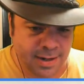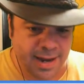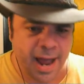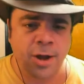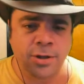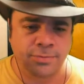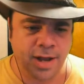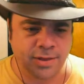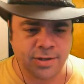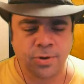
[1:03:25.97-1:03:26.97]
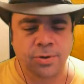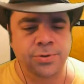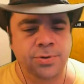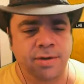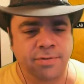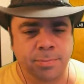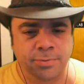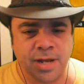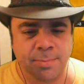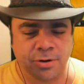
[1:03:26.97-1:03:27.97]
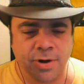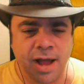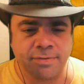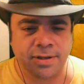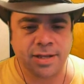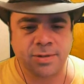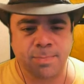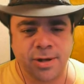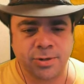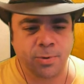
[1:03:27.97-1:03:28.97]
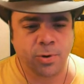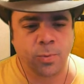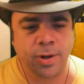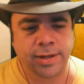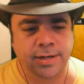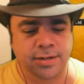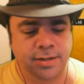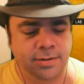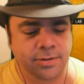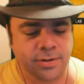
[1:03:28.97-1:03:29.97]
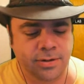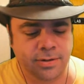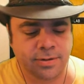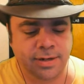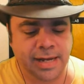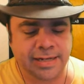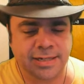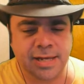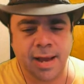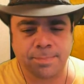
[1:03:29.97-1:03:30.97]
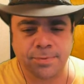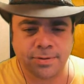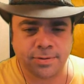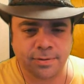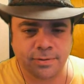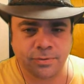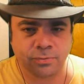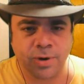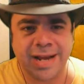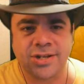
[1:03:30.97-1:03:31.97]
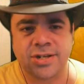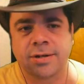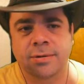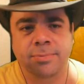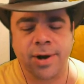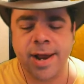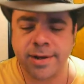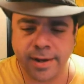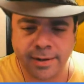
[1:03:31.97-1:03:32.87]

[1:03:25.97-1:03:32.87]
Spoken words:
Now you've got this whole new demographic that's much more willing to accept racier branding,